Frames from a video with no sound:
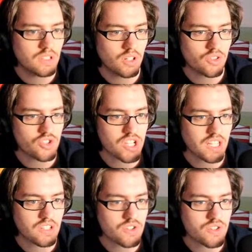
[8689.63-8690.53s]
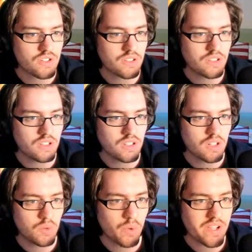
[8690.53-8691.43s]
On change.
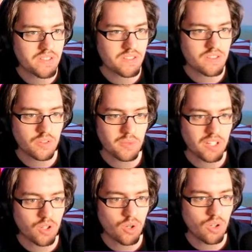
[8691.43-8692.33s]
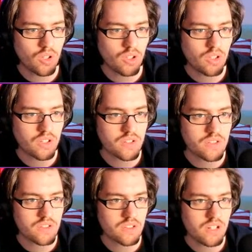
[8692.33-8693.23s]
Why is this not being called? There's
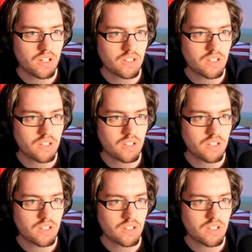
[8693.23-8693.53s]
not.